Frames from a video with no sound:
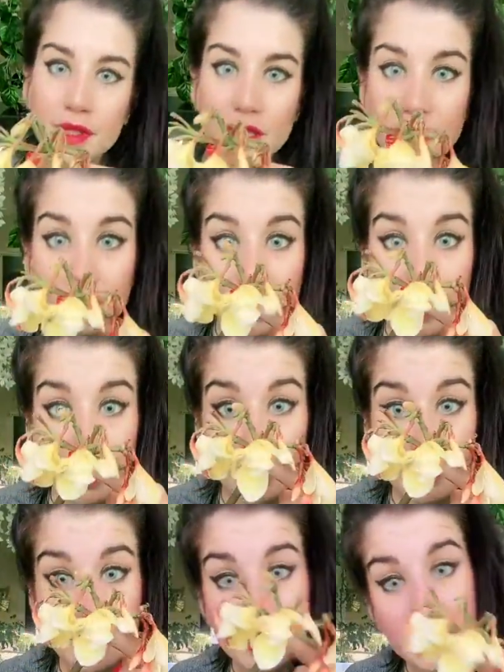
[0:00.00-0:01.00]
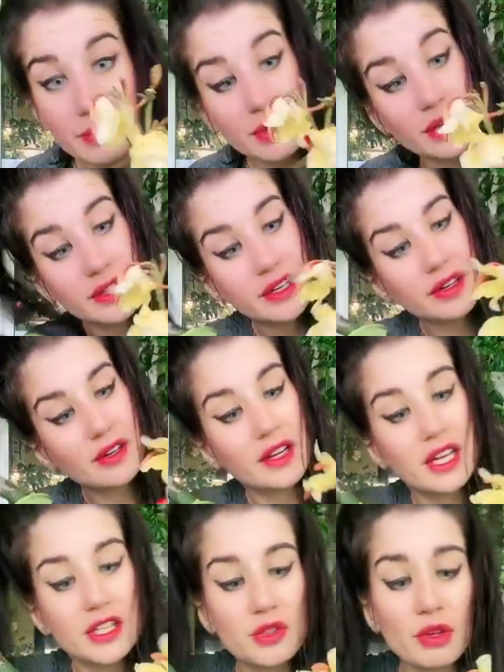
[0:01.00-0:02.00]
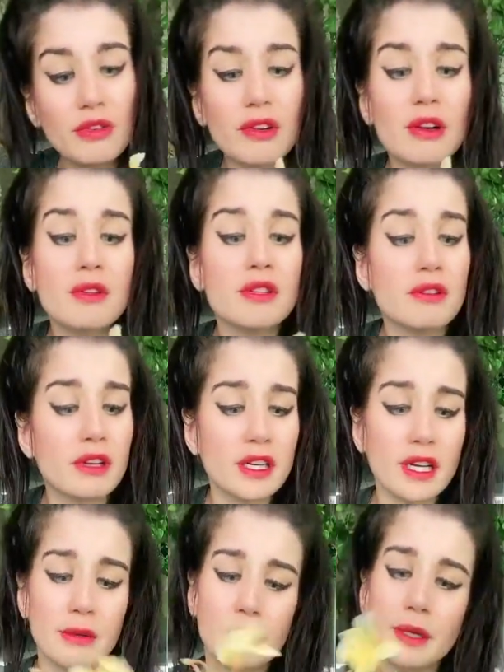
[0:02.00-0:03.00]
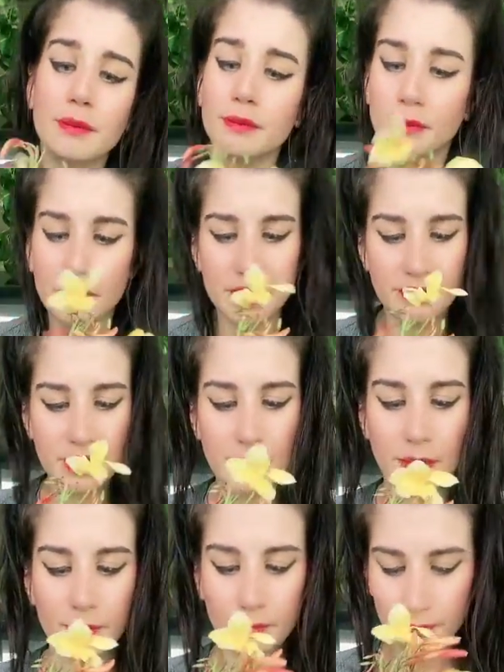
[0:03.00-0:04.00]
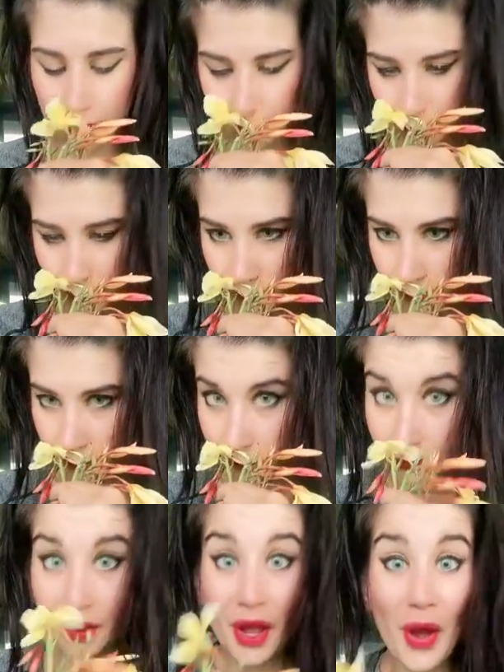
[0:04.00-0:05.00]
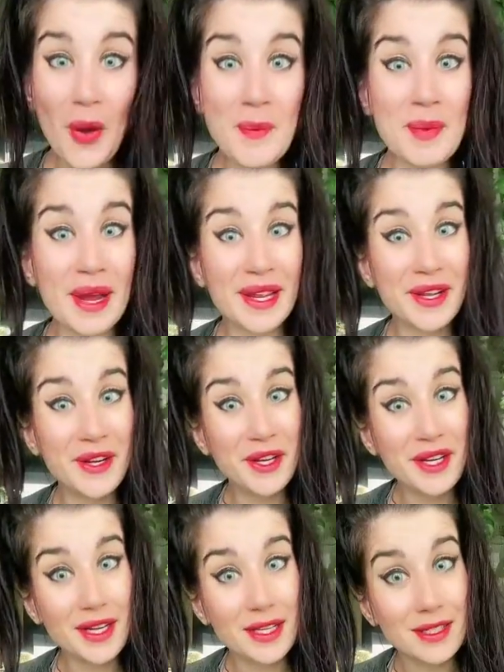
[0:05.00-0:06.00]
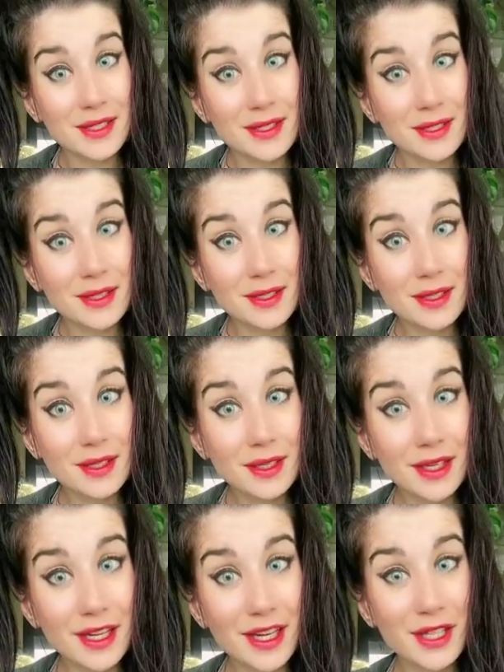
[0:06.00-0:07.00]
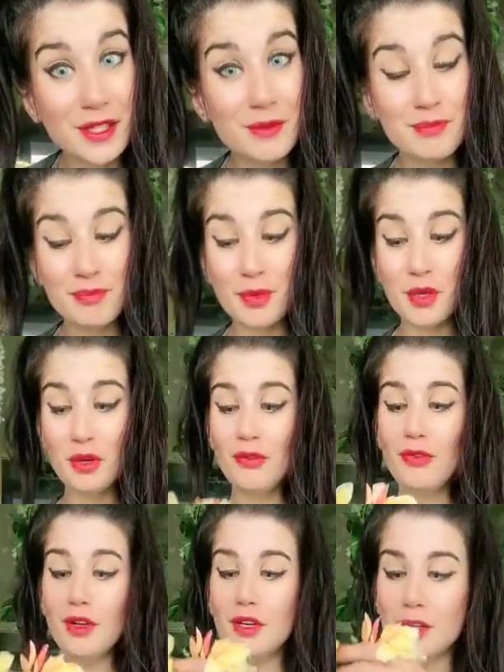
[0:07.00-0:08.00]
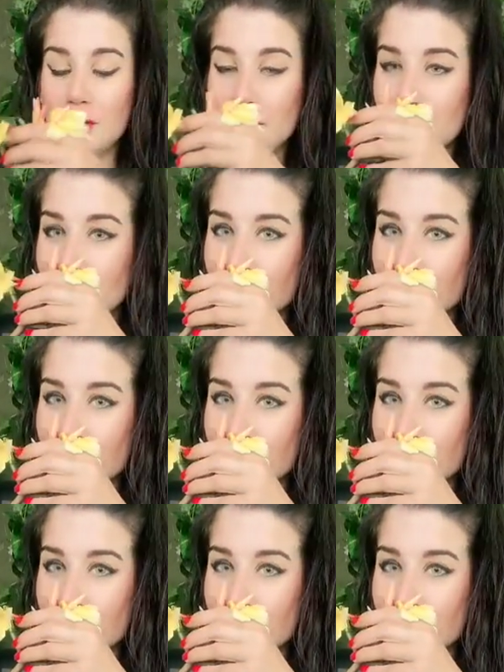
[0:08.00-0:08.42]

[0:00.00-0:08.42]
See, these are the yellow ones. They were on there. 24 hours, they already died. But let me see. They smell. Oh my goodness! It's beautiful.